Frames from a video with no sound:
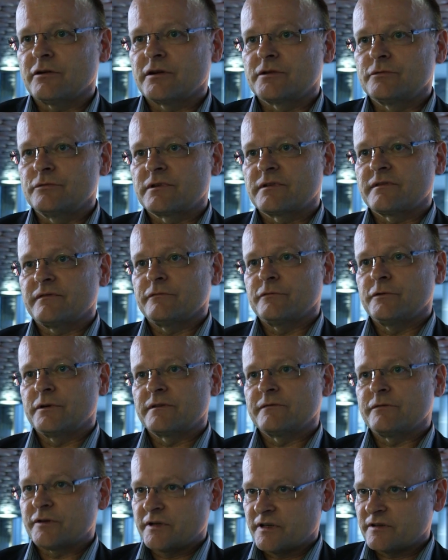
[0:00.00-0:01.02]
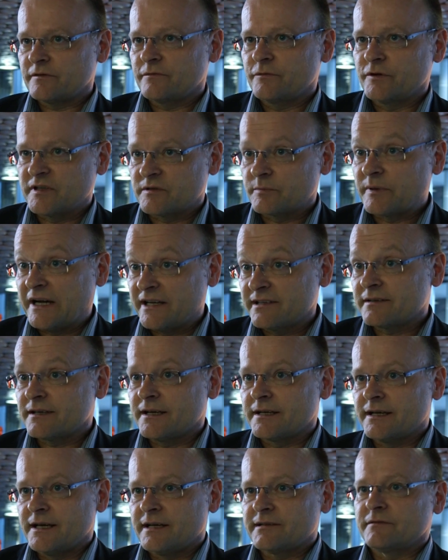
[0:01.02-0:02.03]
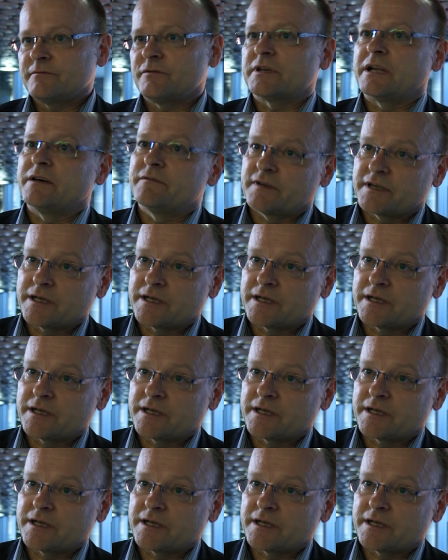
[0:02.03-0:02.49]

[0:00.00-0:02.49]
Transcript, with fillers: Radar were part of the initial design too.